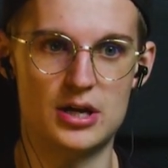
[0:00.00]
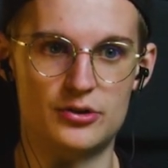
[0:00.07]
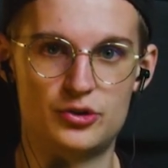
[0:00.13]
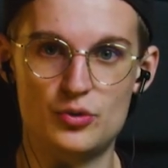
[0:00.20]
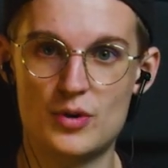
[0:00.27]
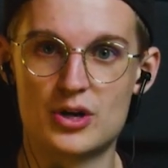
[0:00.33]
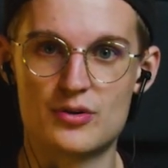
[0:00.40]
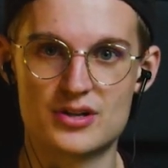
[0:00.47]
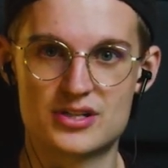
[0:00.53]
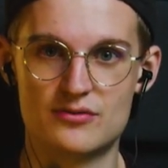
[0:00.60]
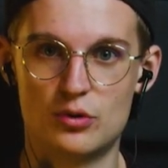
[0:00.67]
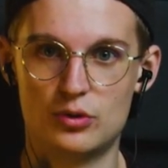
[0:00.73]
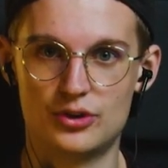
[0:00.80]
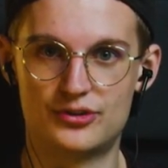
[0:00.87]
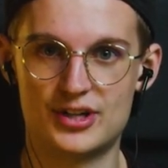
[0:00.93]
too aggressive
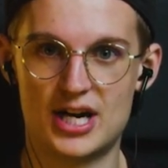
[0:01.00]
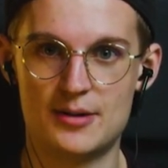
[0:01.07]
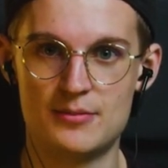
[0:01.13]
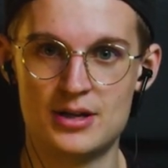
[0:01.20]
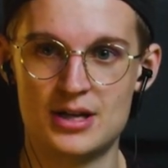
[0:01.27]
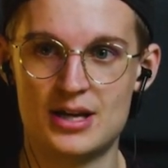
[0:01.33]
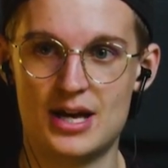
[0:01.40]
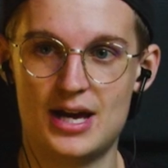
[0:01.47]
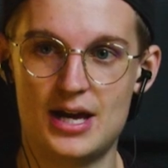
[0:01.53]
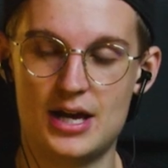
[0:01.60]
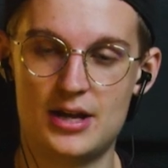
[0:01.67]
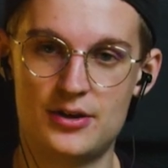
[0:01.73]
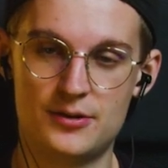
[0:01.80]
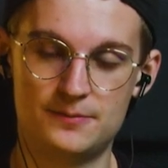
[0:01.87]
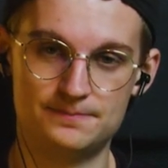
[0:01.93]
all the time.
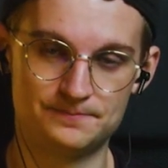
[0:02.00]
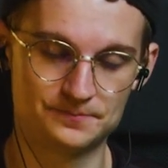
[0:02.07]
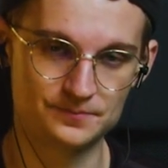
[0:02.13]
And